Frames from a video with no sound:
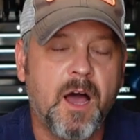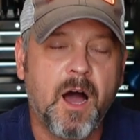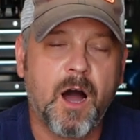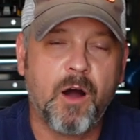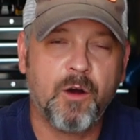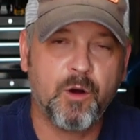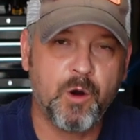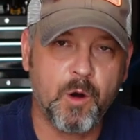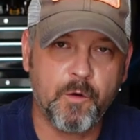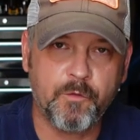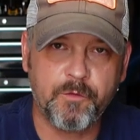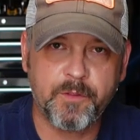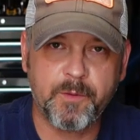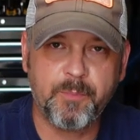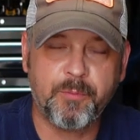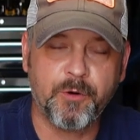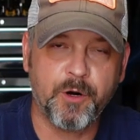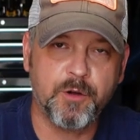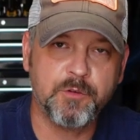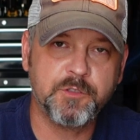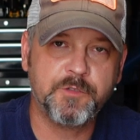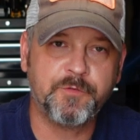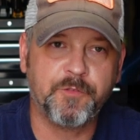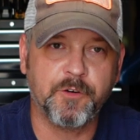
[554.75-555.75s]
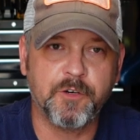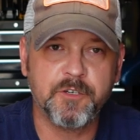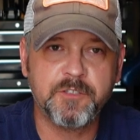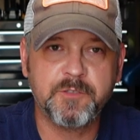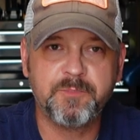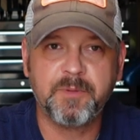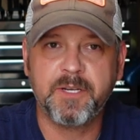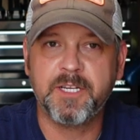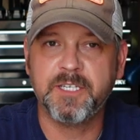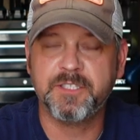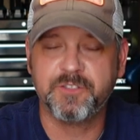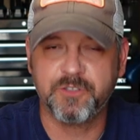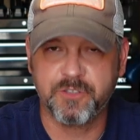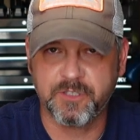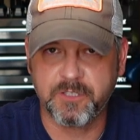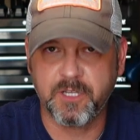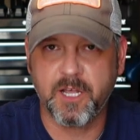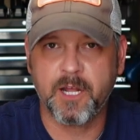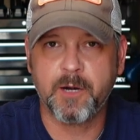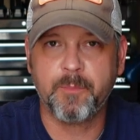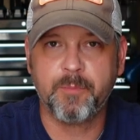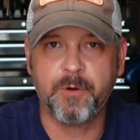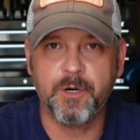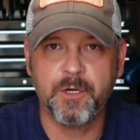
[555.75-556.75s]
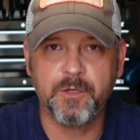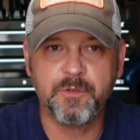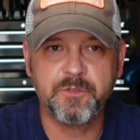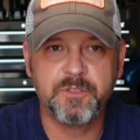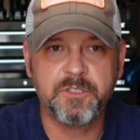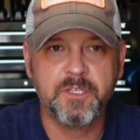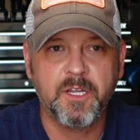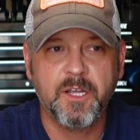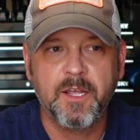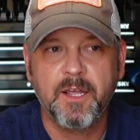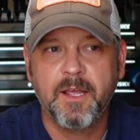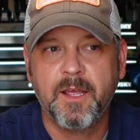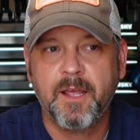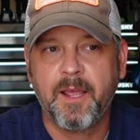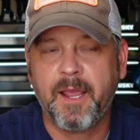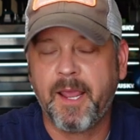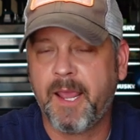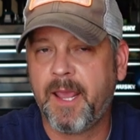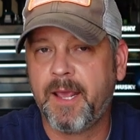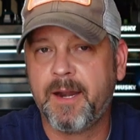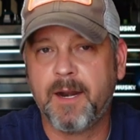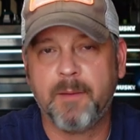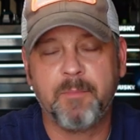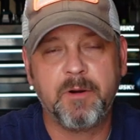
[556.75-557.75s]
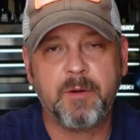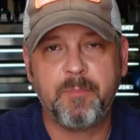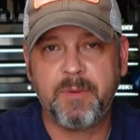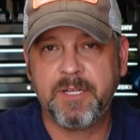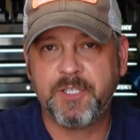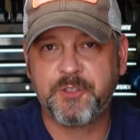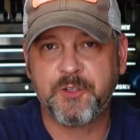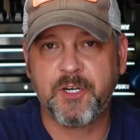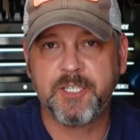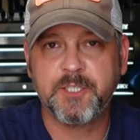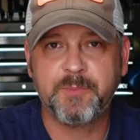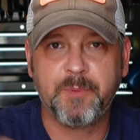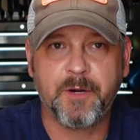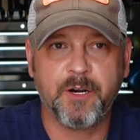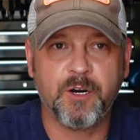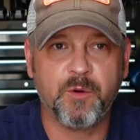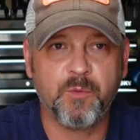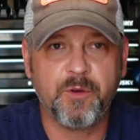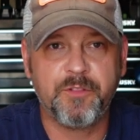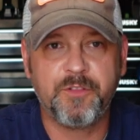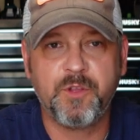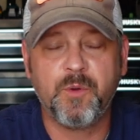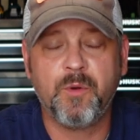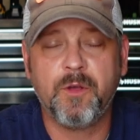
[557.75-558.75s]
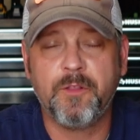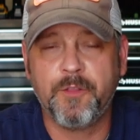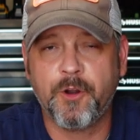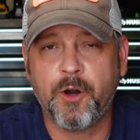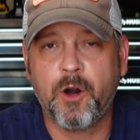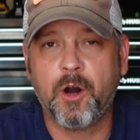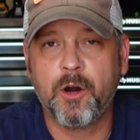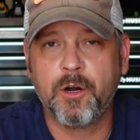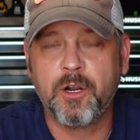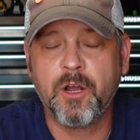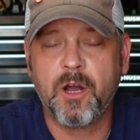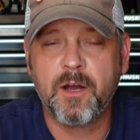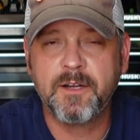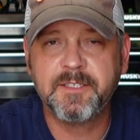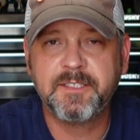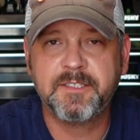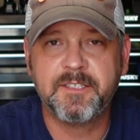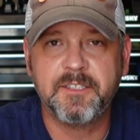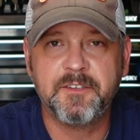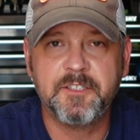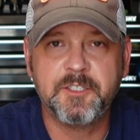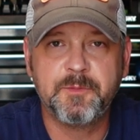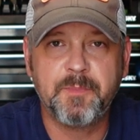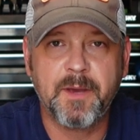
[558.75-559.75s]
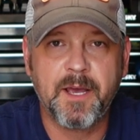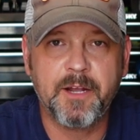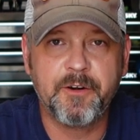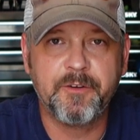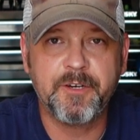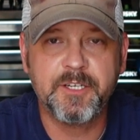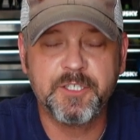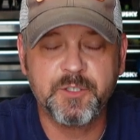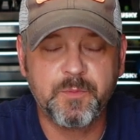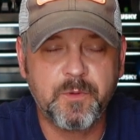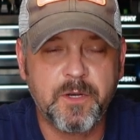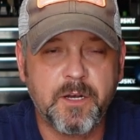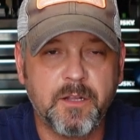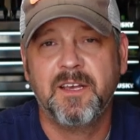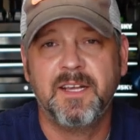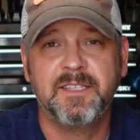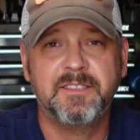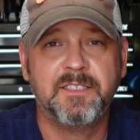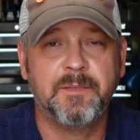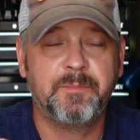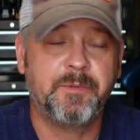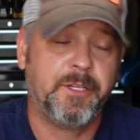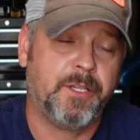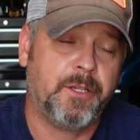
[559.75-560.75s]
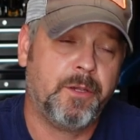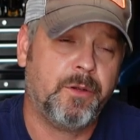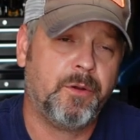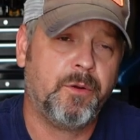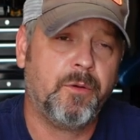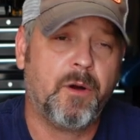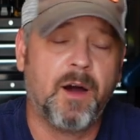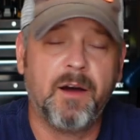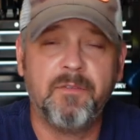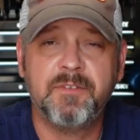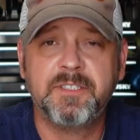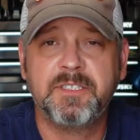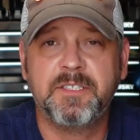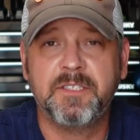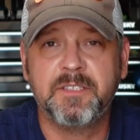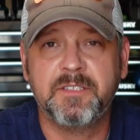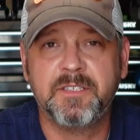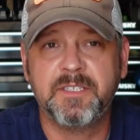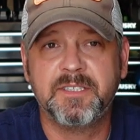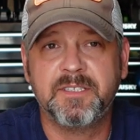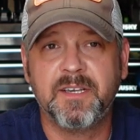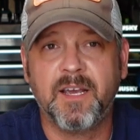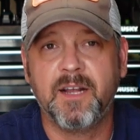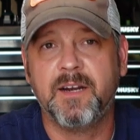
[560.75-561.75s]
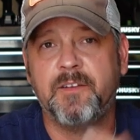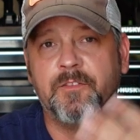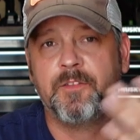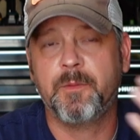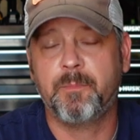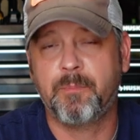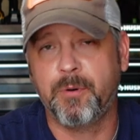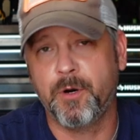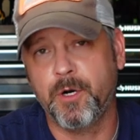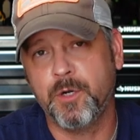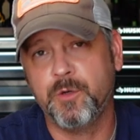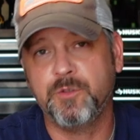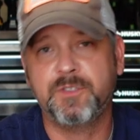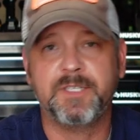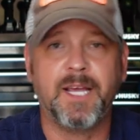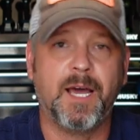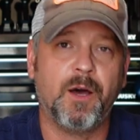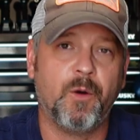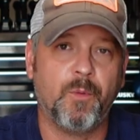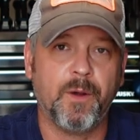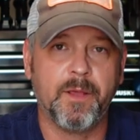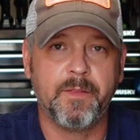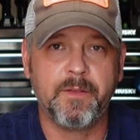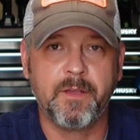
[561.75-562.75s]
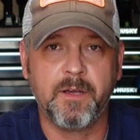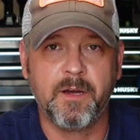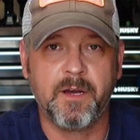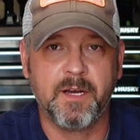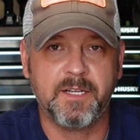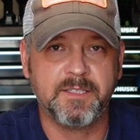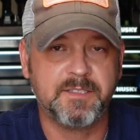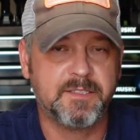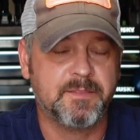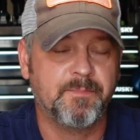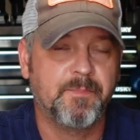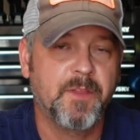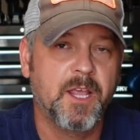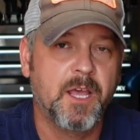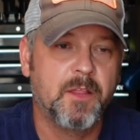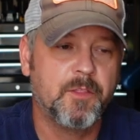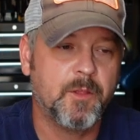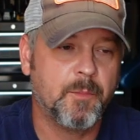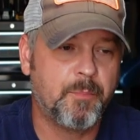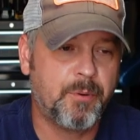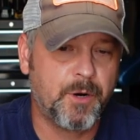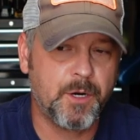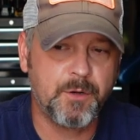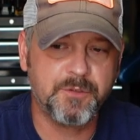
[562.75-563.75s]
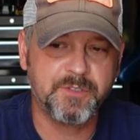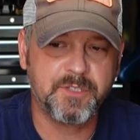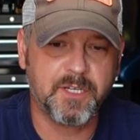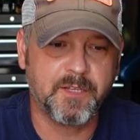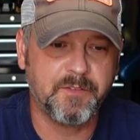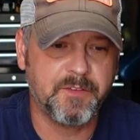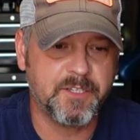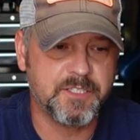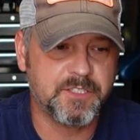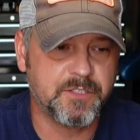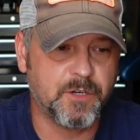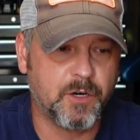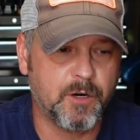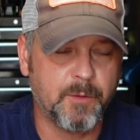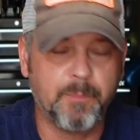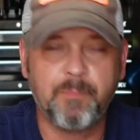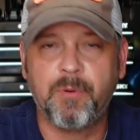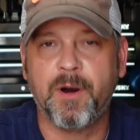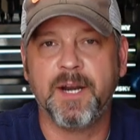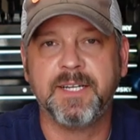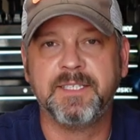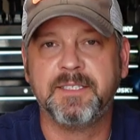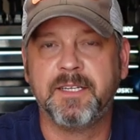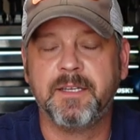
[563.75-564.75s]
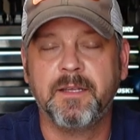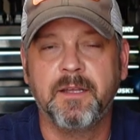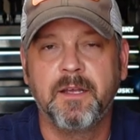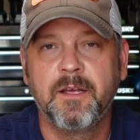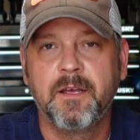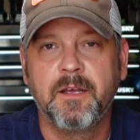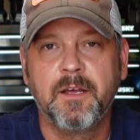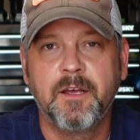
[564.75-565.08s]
I'll go over the pros first because there's a lot of pros. And I'm gonna be transparent with you, and there are cons to this battery as well. It's up to you, obviously, to decide if the pros outweigh the cons. The pros on this are pricing.